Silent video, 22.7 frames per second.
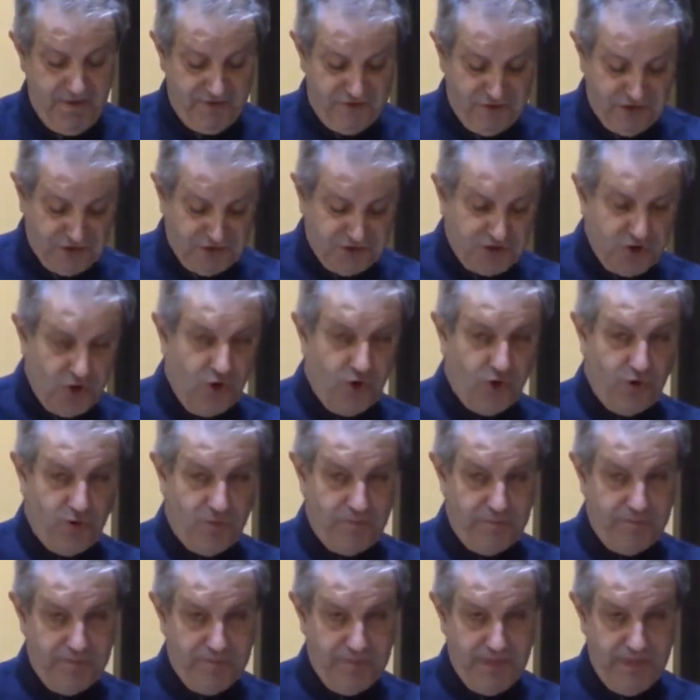for
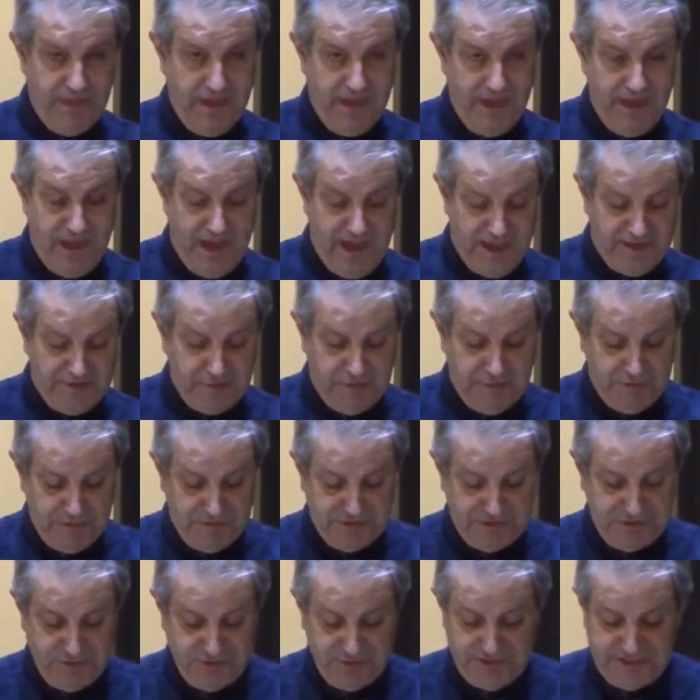show, as we will
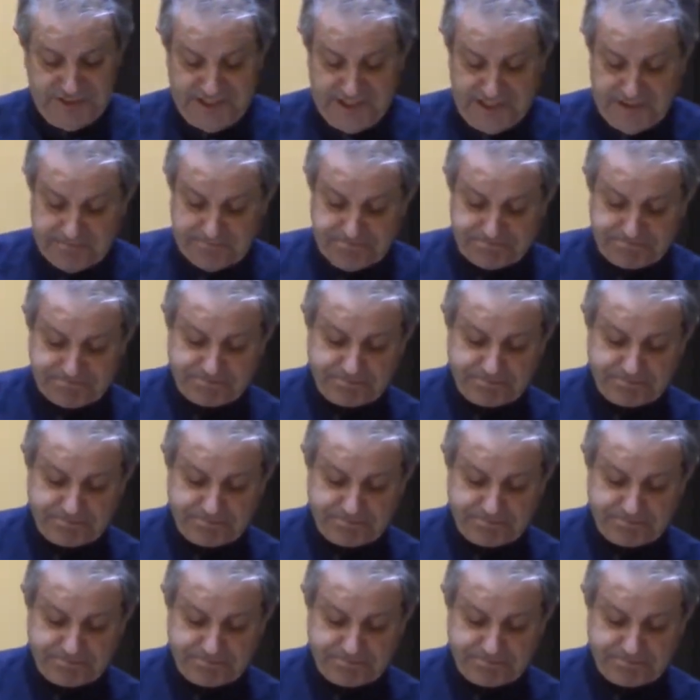soon see.